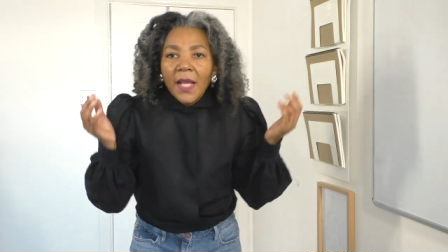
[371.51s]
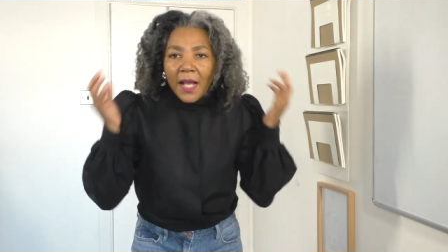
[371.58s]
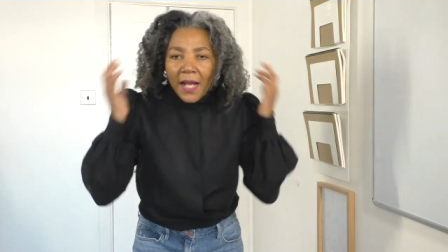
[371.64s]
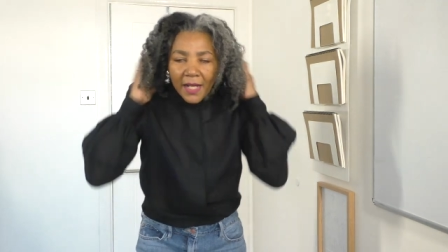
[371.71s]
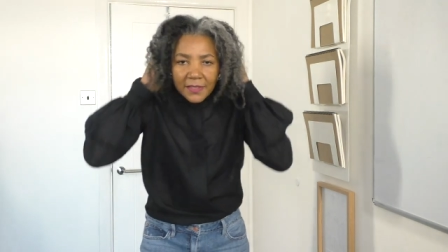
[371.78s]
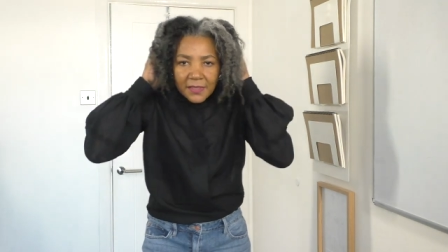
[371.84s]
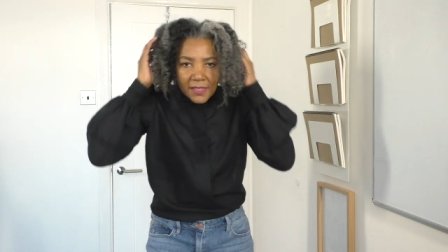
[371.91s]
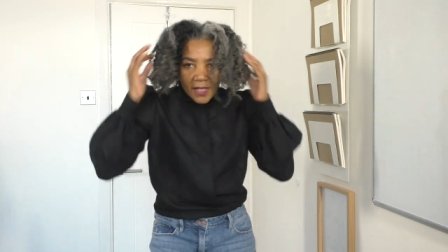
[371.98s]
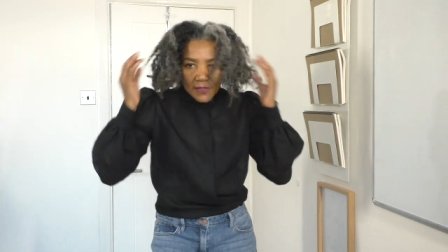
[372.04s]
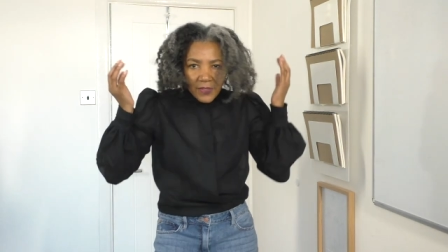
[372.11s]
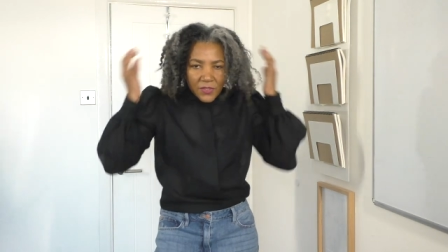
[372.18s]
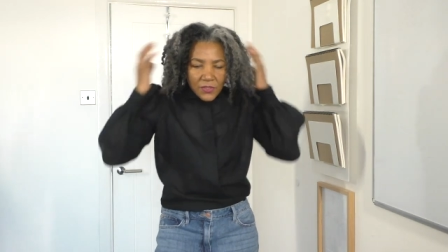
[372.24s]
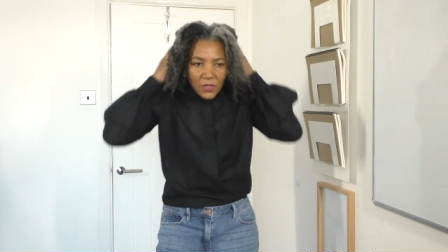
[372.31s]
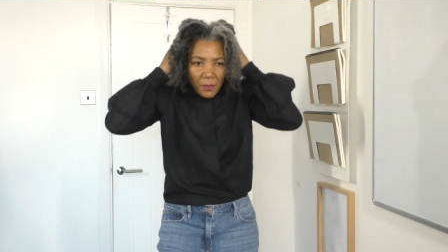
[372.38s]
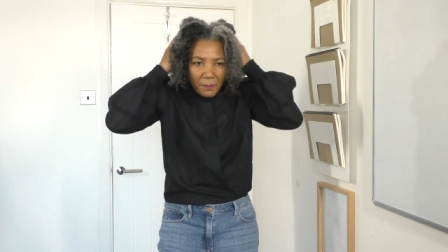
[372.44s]
and I've
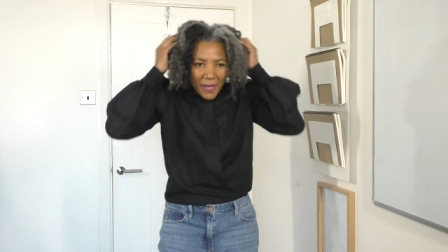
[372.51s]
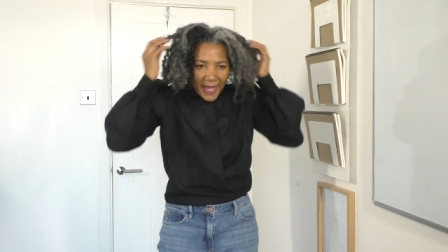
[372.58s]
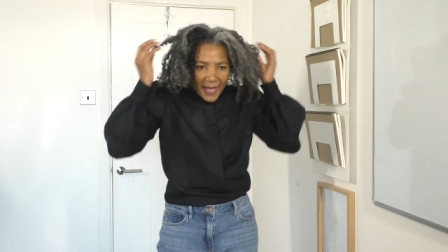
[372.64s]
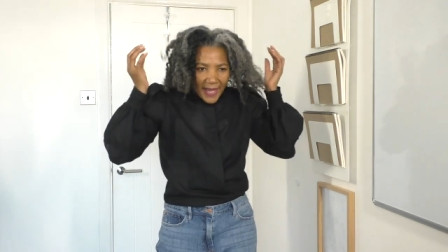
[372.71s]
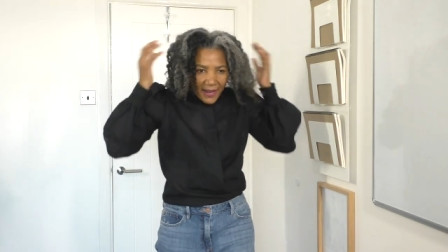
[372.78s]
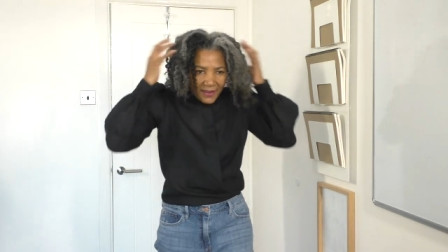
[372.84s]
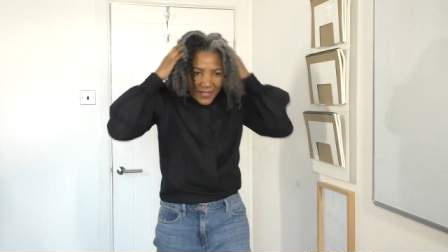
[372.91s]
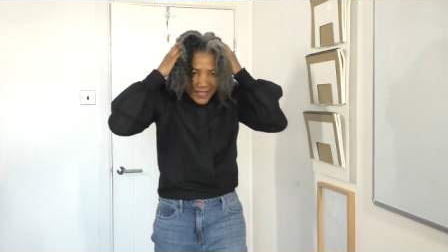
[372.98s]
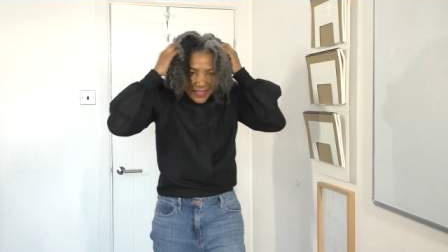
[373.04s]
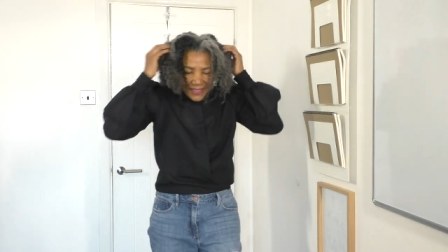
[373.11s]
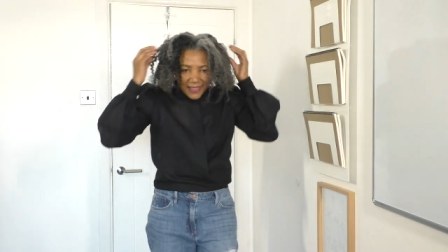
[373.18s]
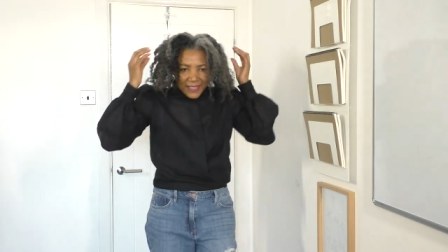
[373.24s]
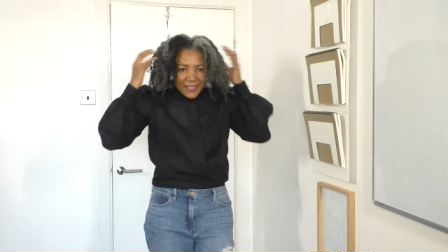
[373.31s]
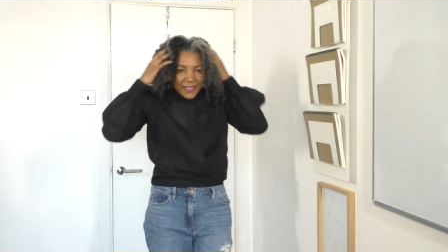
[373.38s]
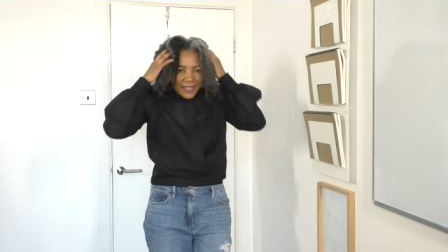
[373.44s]
just got my hair
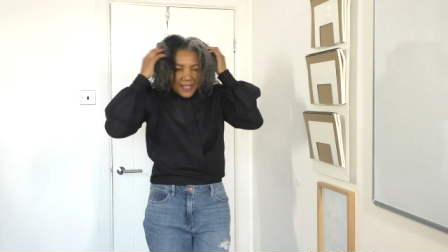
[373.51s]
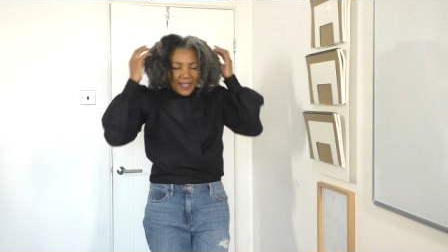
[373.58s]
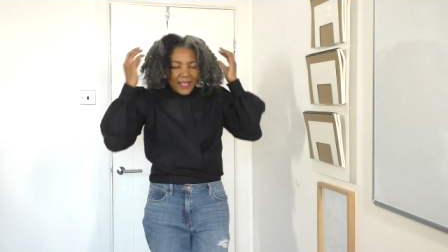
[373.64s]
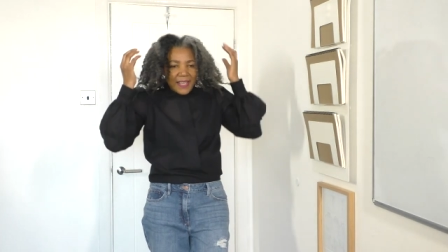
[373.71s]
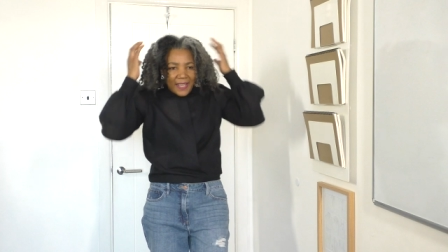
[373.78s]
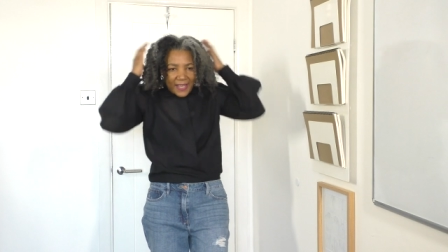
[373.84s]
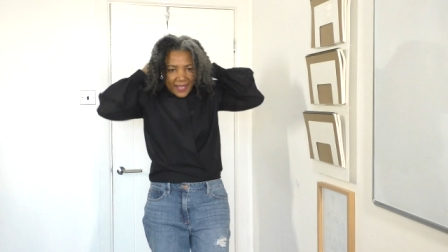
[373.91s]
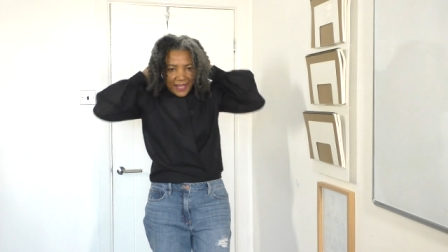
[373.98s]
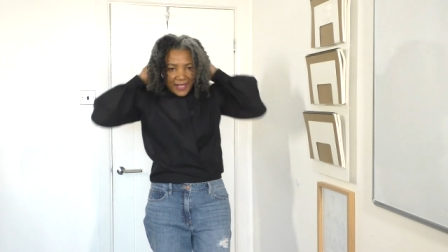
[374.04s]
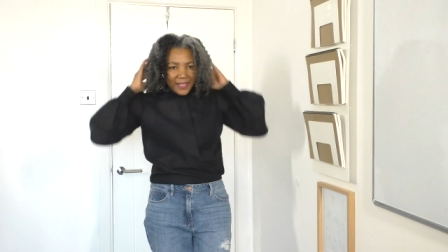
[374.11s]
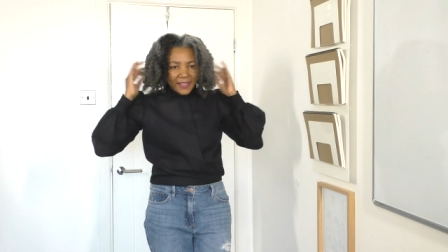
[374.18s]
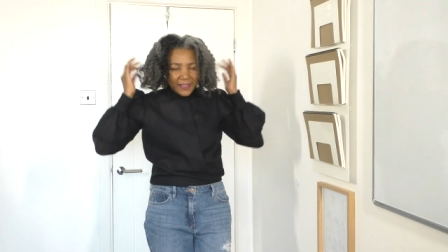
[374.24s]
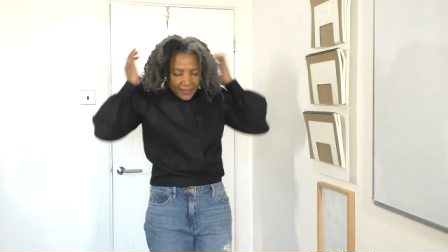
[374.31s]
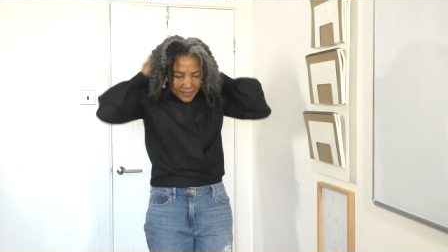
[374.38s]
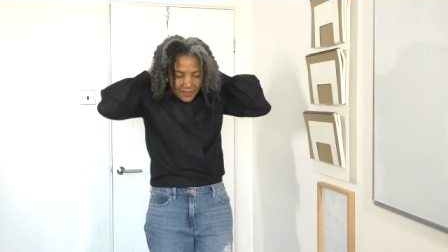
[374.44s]
in
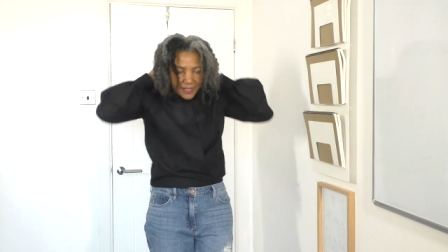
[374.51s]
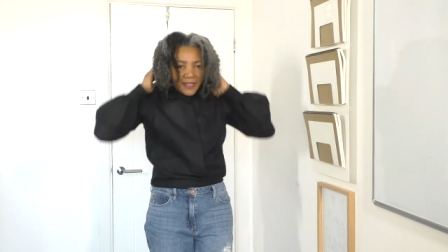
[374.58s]
a